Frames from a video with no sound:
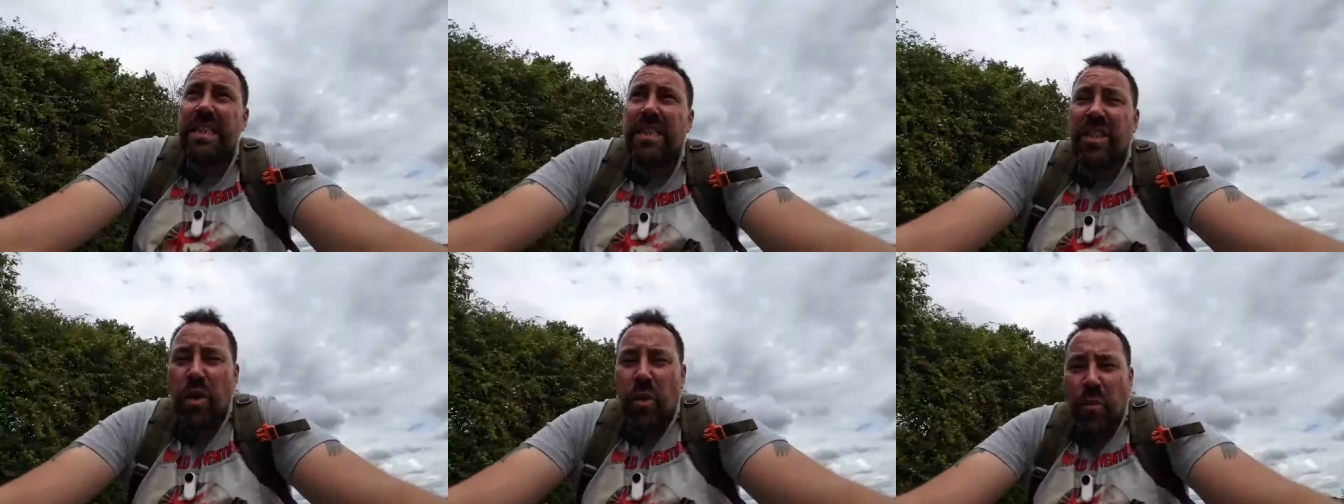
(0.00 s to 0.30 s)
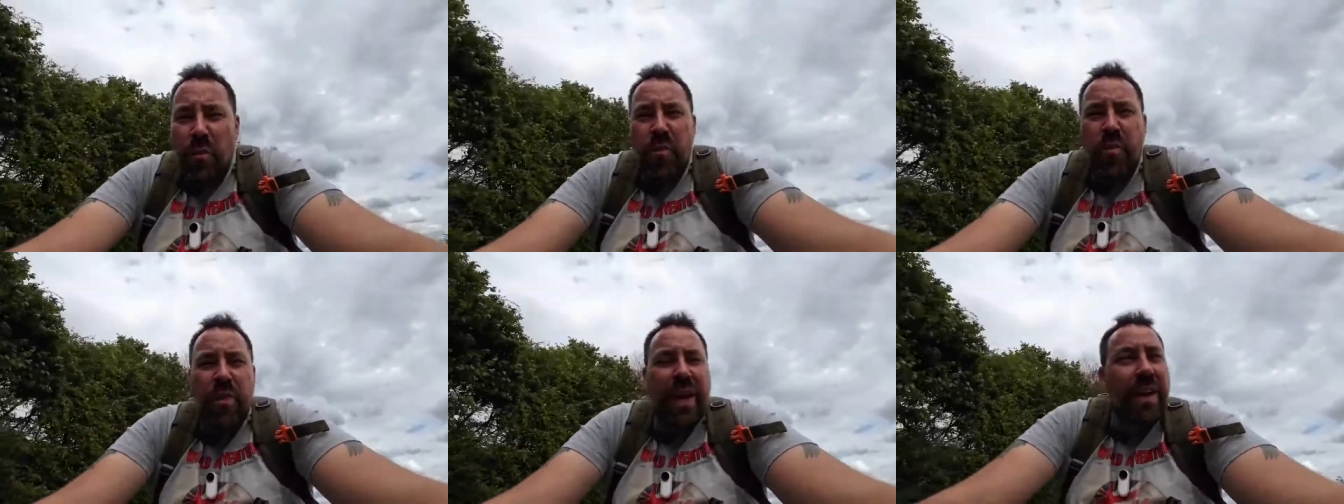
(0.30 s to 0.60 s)

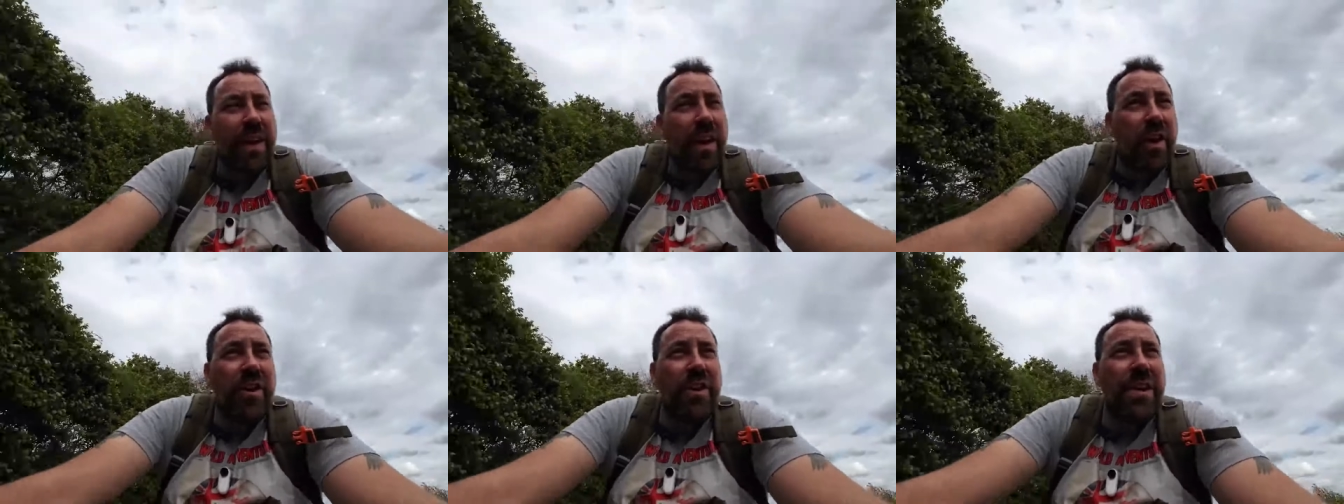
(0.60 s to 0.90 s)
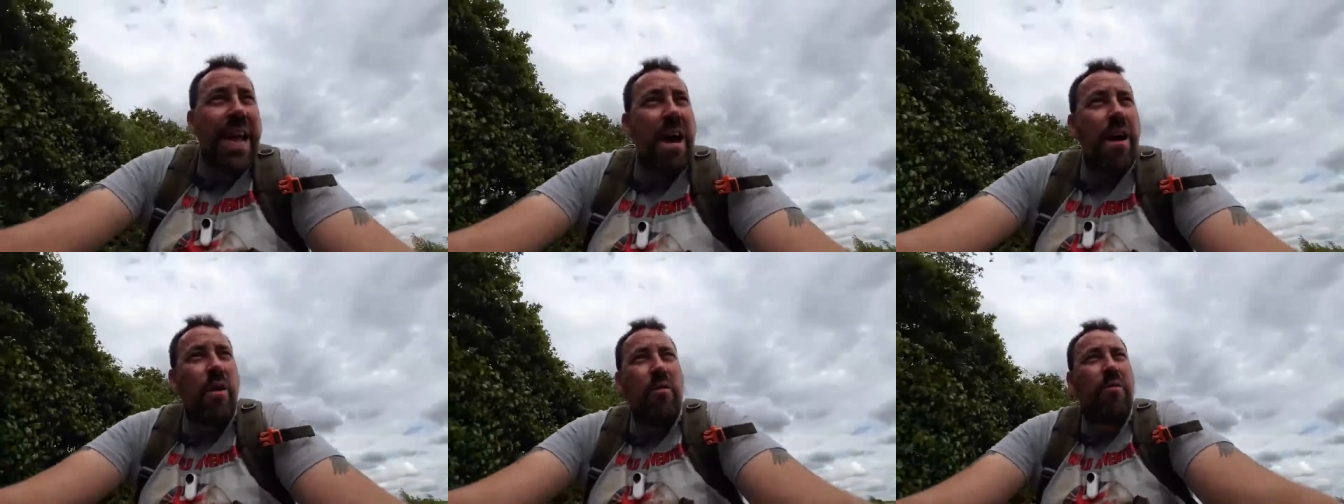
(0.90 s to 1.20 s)
something
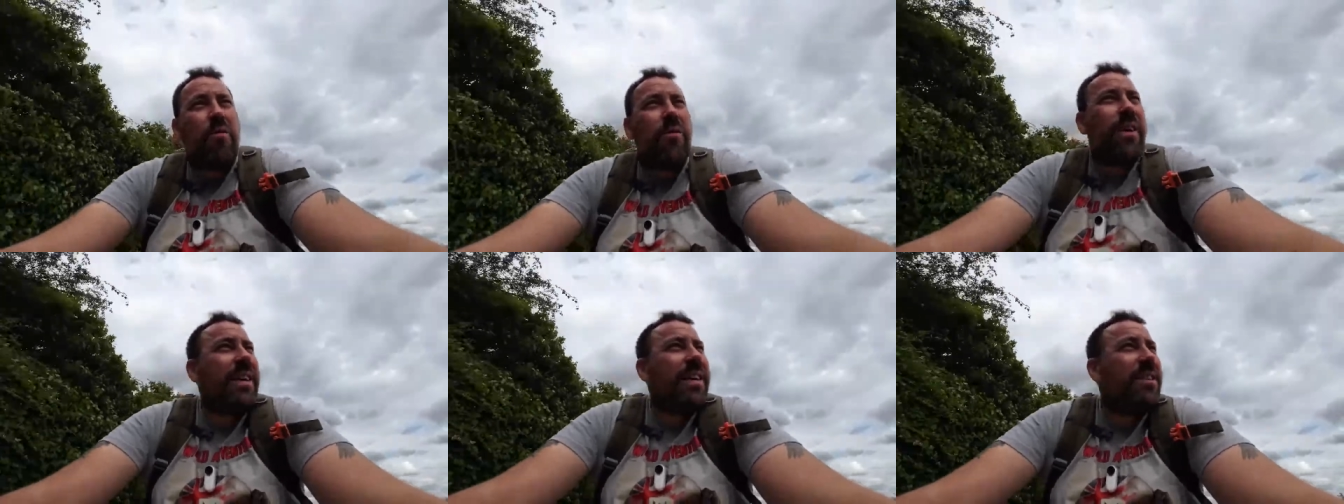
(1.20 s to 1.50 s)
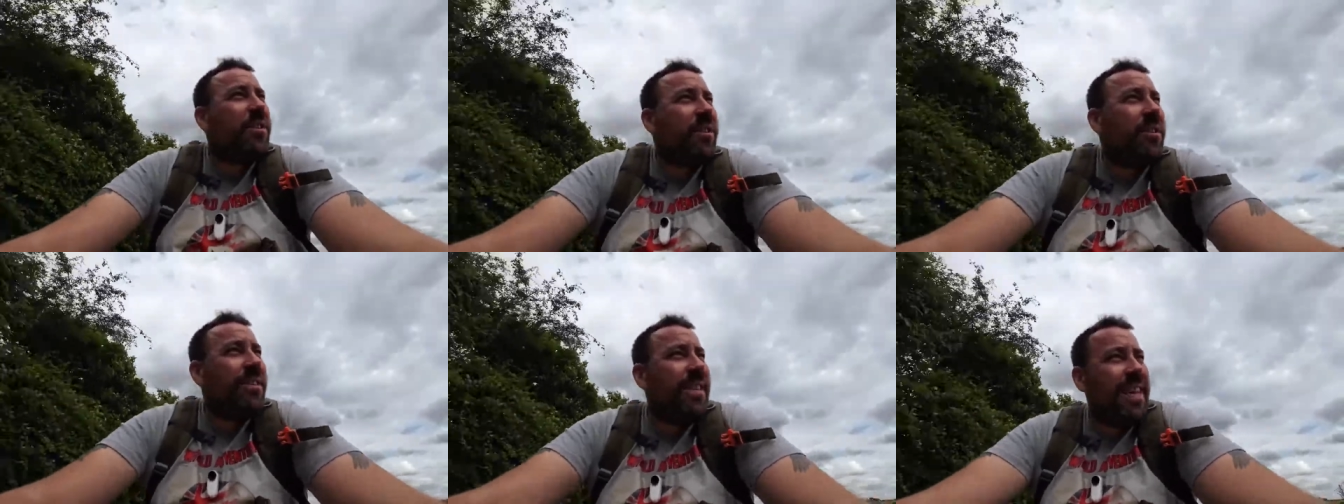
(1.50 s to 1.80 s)
unhealthy as
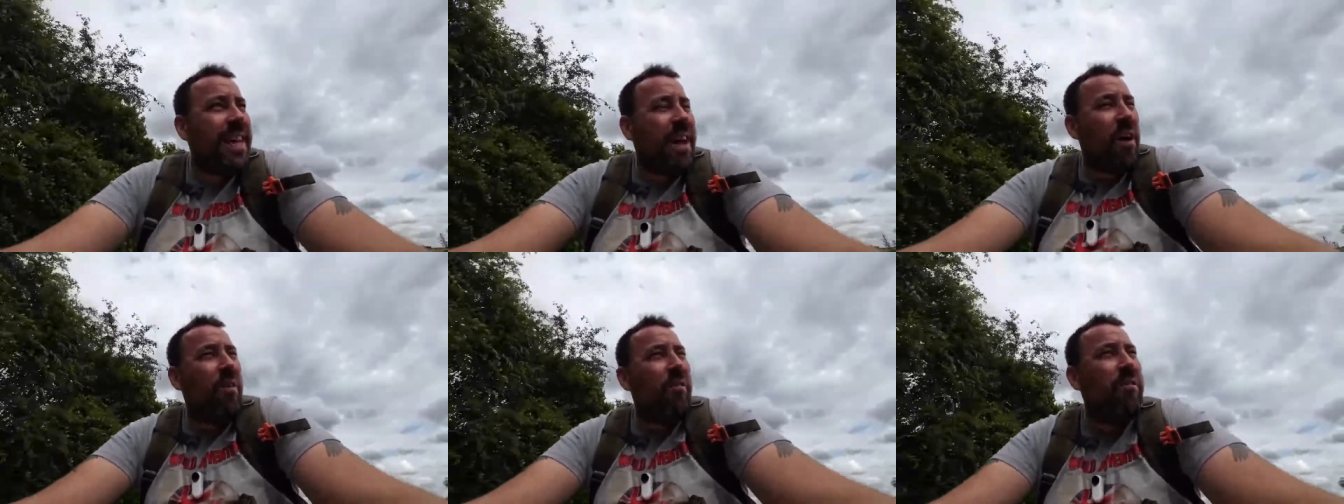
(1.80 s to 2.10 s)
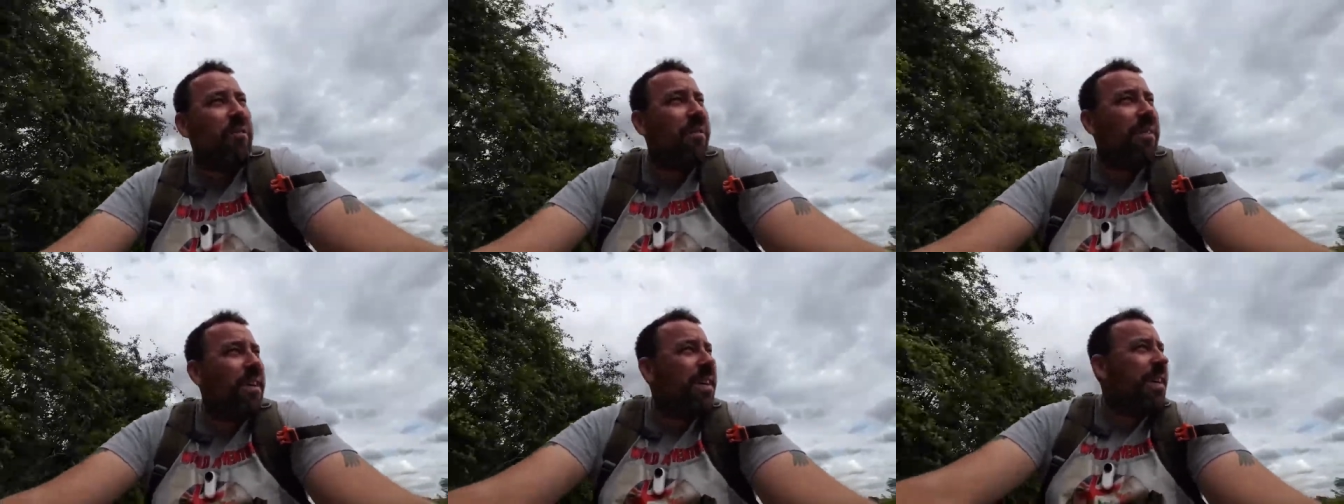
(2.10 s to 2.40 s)
soon as I get off
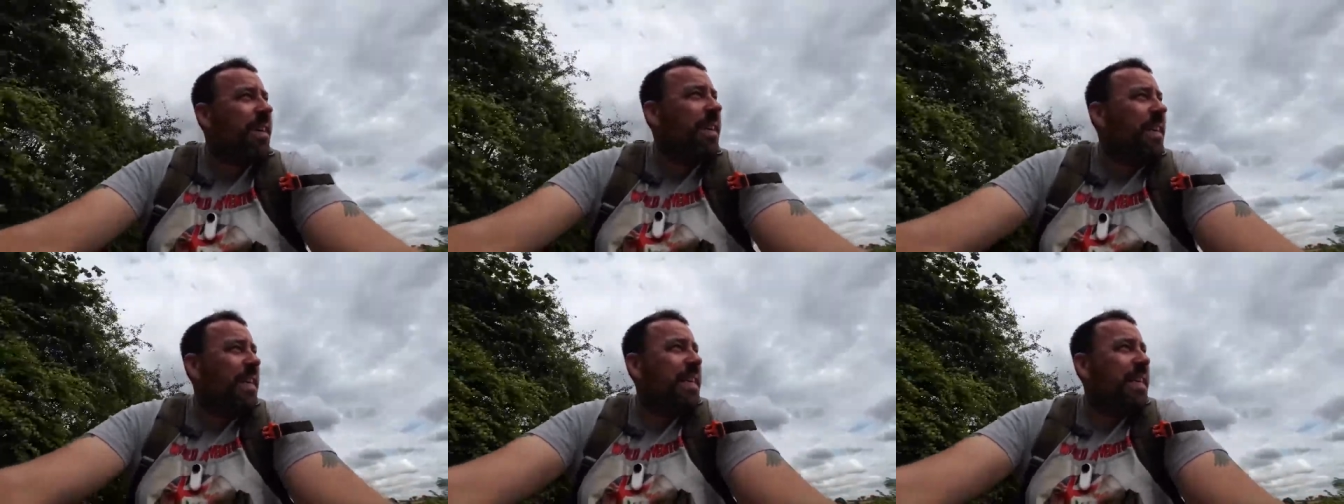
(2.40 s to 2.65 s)
of it.